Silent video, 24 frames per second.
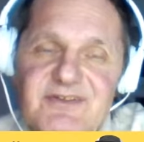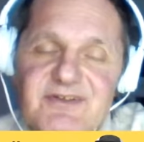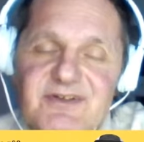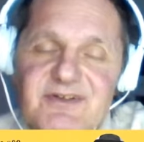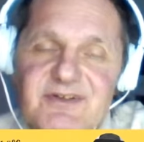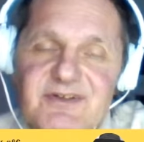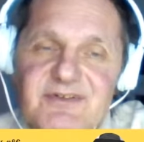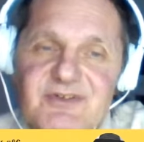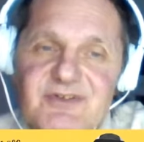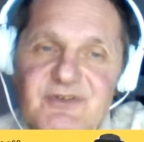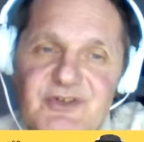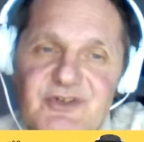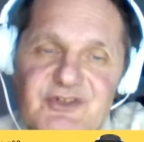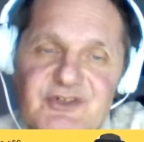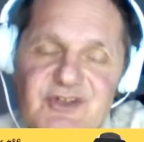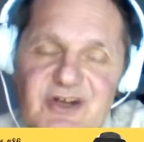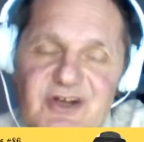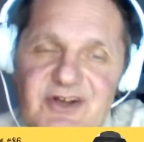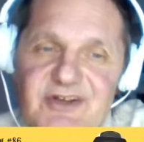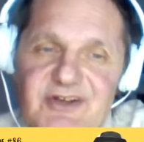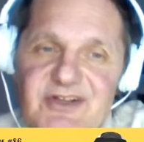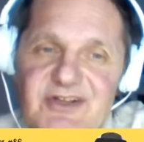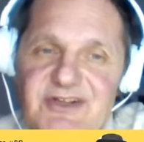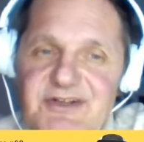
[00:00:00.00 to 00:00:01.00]
to each
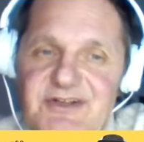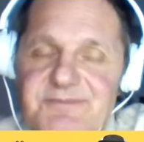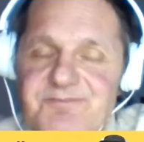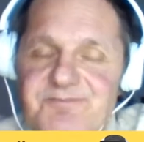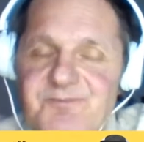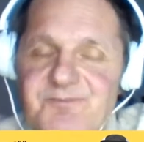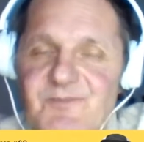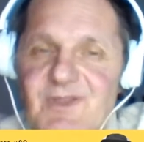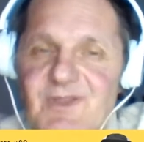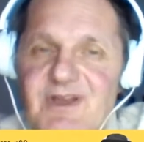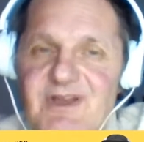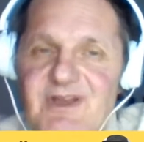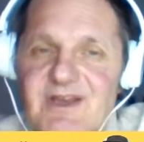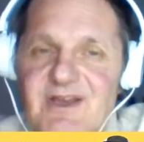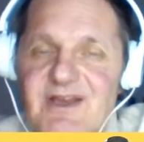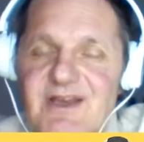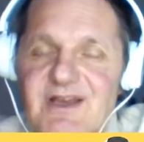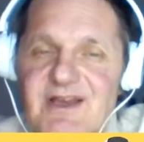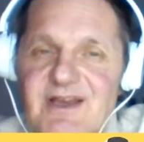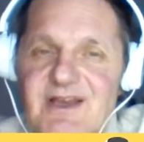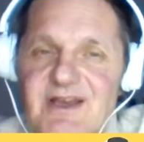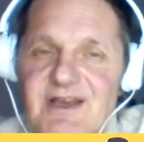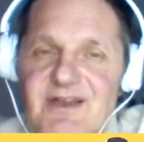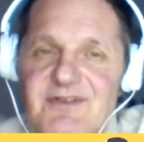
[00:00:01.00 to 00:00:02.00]
other.
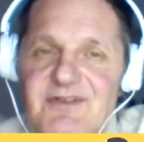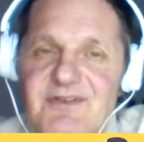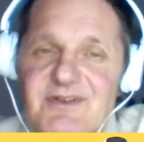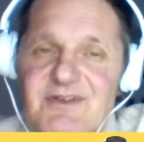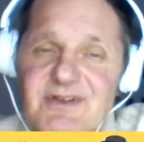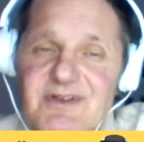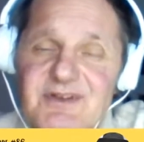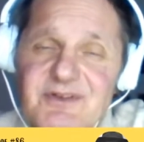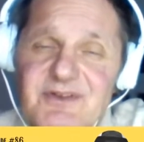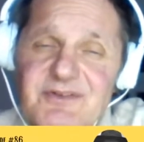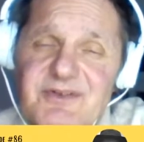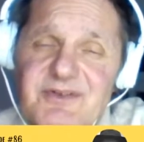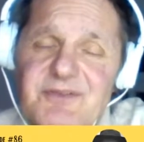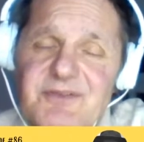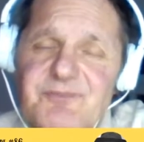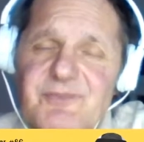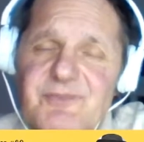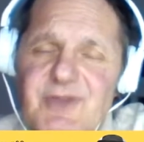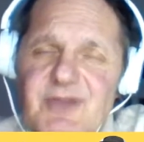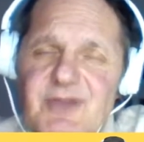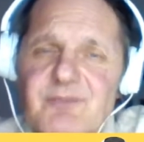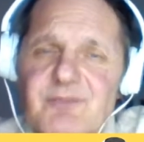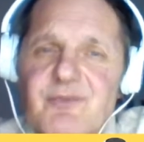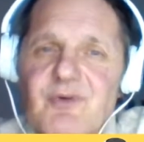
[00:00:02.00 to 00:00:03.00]
And a
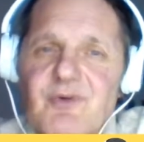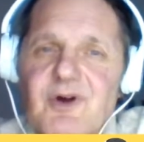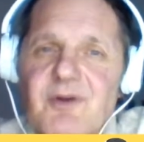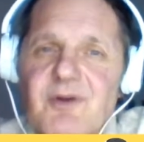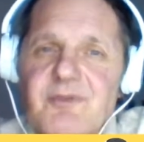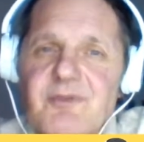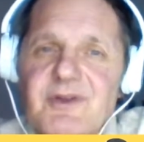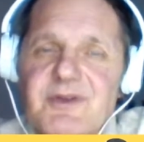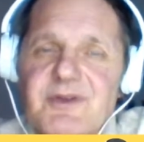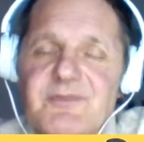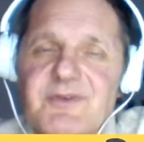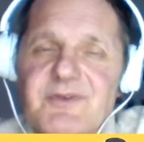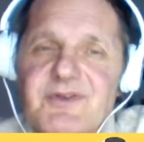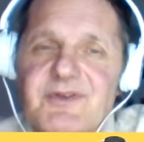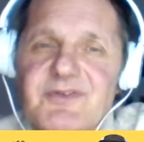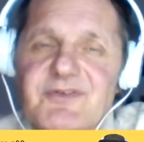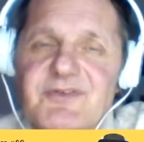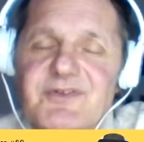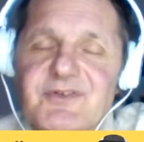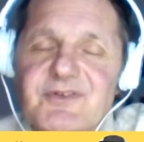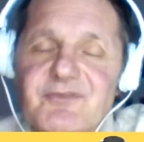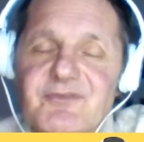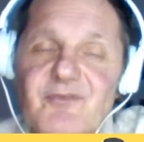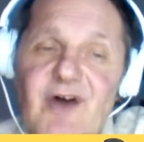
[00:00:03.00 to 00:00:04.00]
big problem
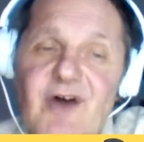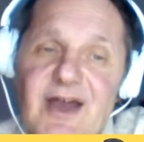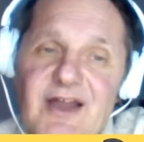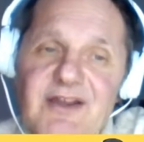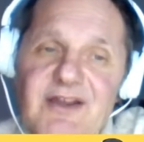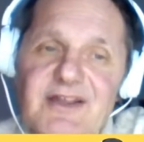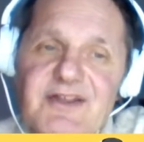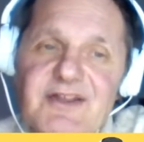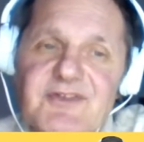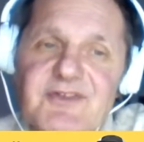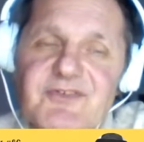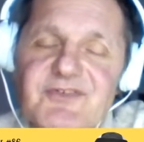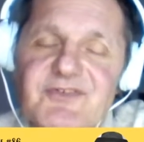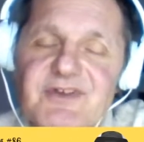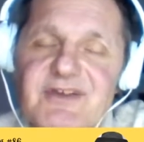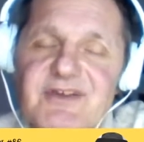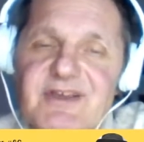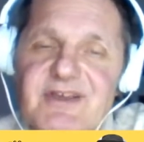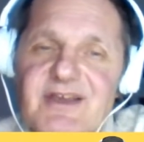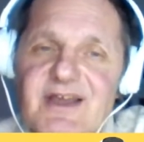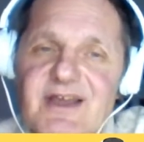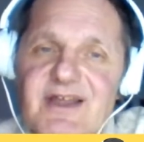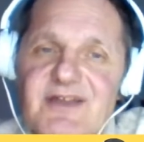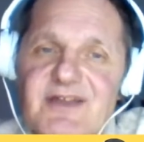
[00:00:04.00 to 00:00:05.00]
is violence
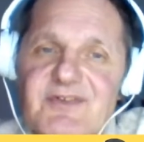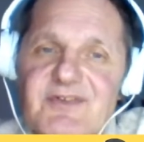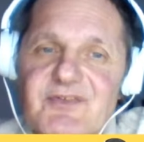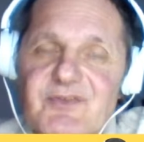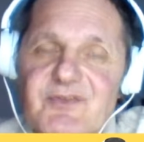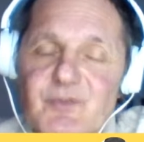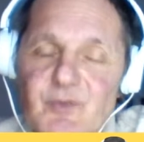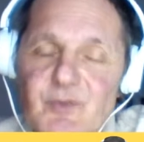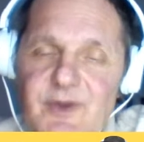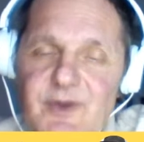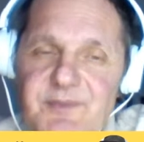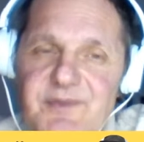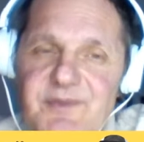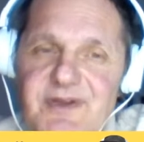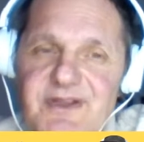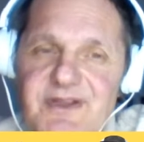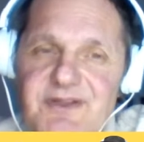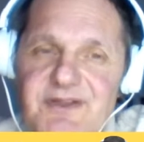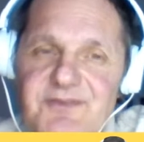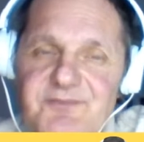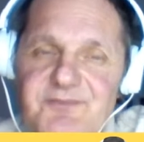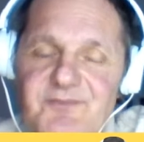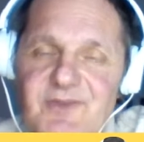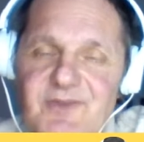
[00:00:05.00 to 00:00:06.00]
against
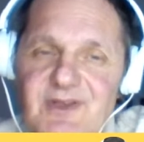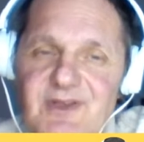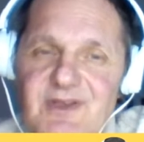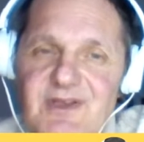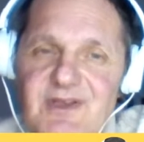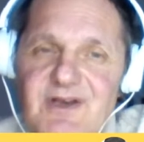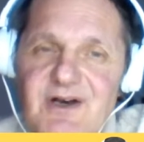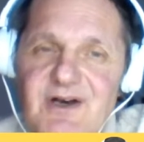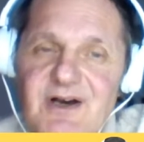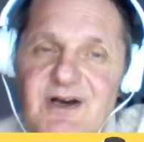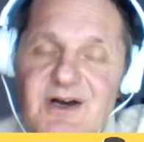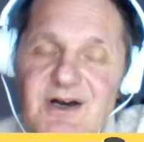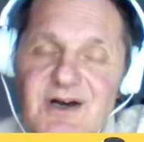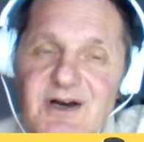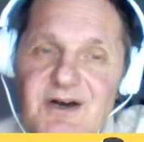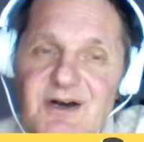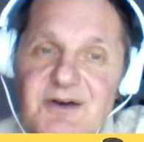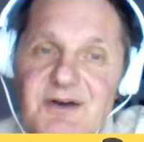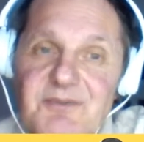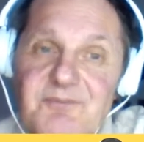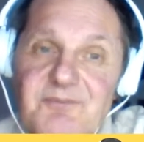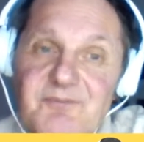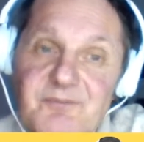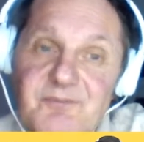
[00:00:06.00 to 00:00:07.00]
women.
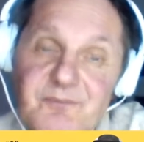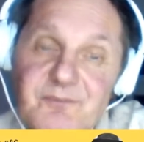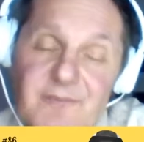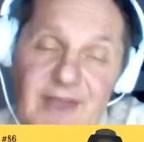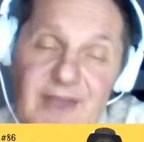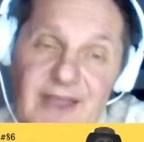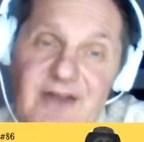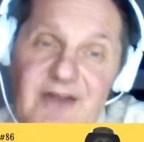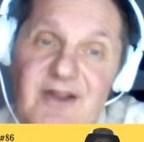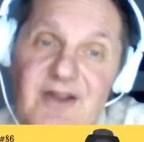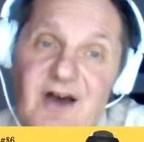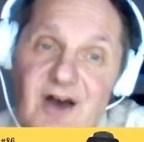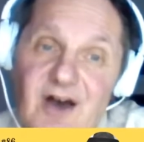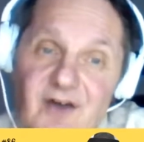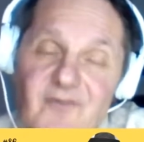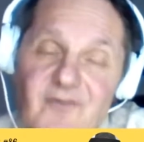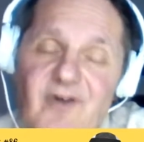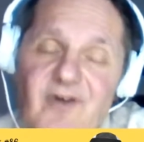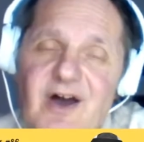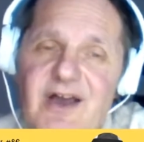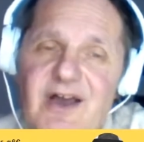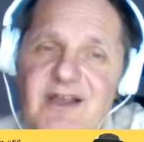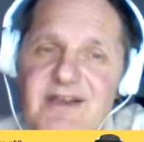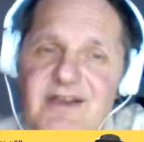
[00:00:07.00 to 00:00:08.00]
Men are
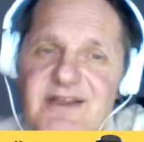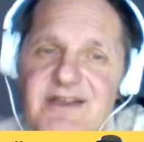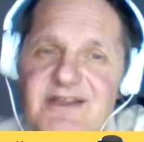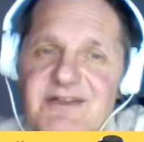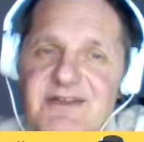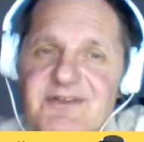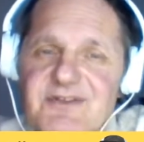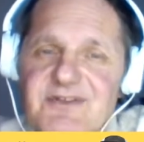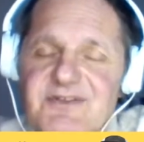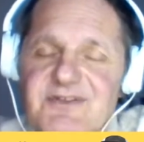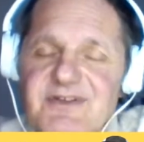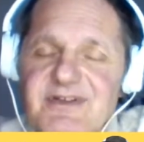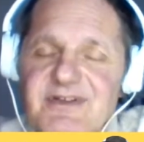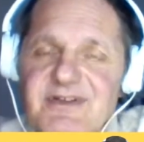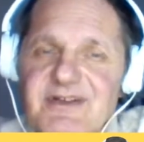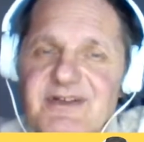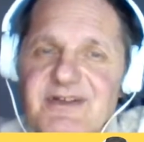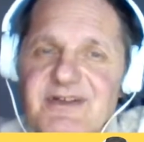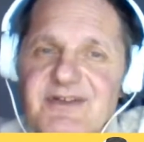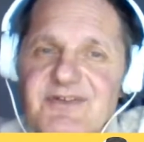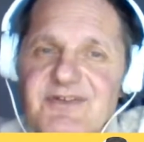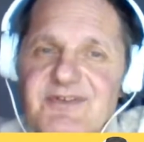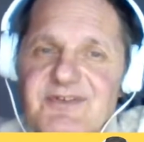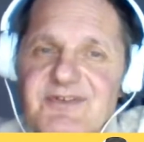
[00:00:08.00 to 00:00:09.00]
violent,
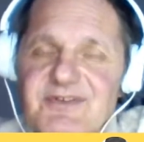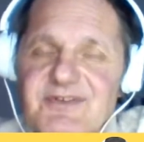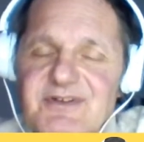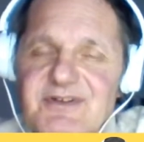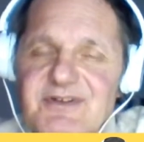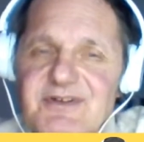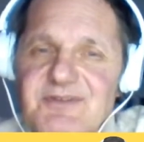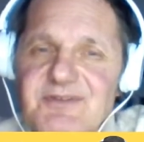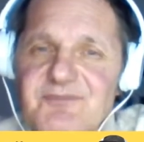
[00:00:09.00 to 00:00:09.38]
and